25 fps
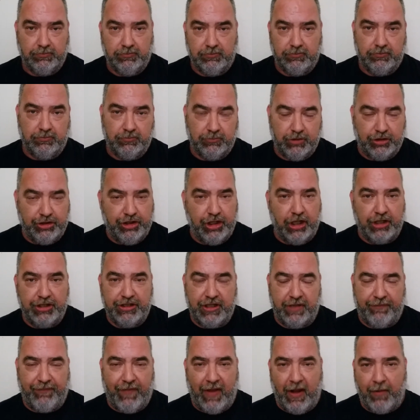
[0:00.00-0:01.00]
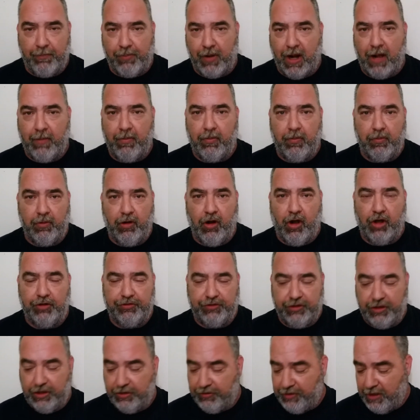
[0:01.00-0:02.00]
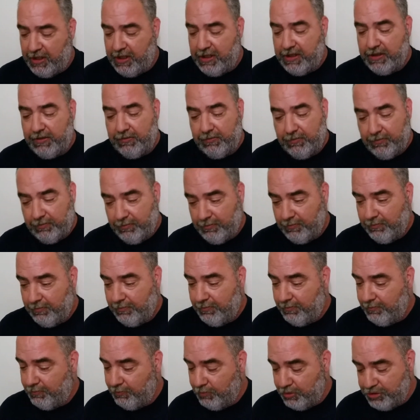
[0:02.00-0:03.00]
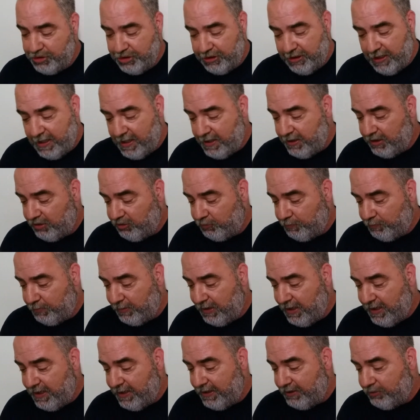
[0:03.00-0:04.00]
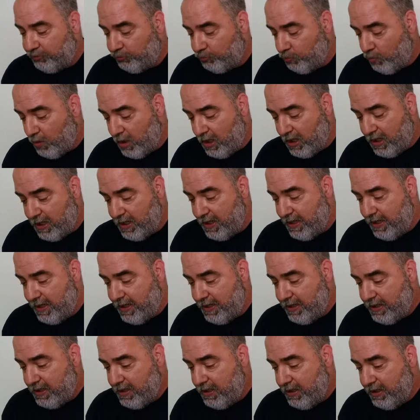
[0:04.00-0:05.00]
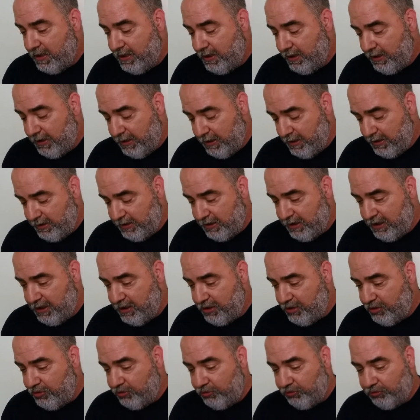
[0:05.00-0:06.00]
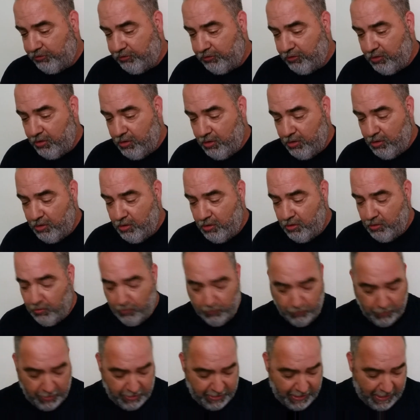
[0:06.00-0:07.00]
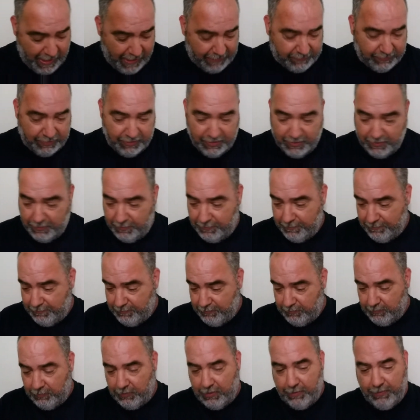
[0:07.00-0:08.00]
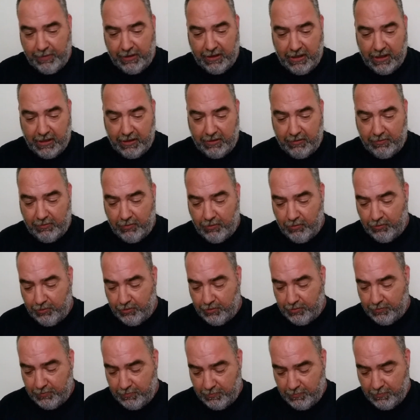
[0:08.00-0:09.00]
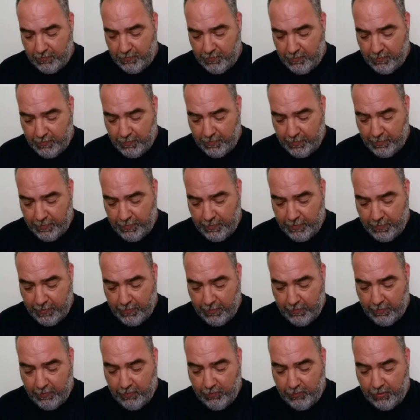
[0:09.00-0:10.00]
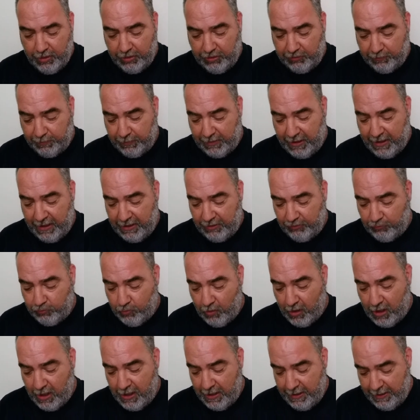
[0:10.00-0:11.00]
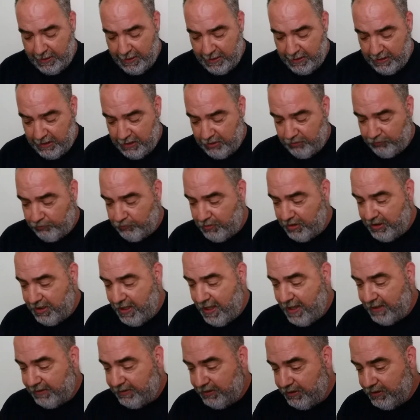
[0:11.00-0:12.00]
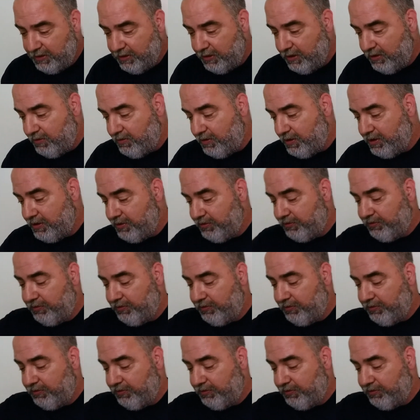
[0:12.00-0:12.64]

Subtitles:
the judge that found probable cause to detain, which again explains why it is redacted. Let me get it. Hold on. What explains why it is redacted. Here it is.